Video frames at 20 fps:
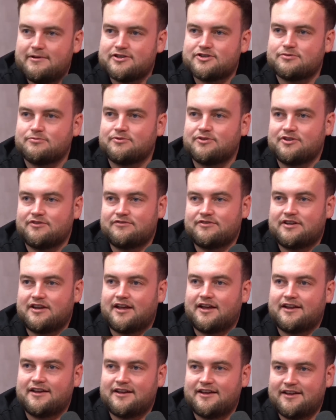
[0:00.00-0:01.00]
met someone the other
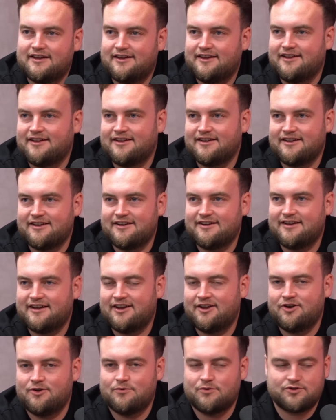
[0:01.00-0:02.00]
day
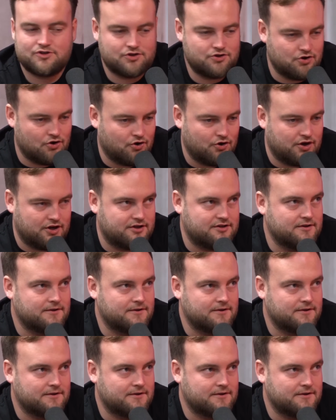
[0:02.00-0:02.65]
who was annoyed.